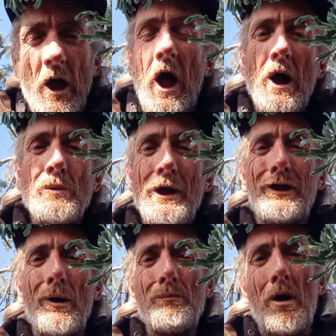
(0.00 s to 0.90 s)
I wake
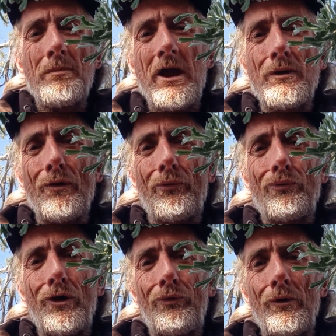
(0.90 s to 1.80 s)
up, my baby
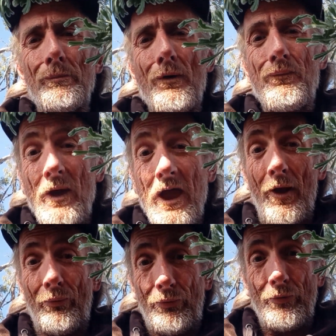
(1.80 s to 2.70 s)
is in my
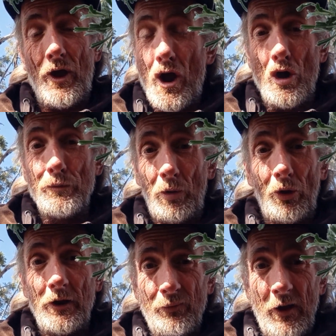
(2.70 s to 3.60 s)
face. I couldn't
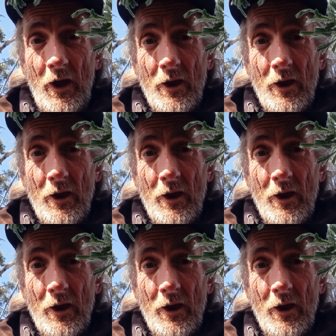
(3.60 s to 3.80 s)
believe that.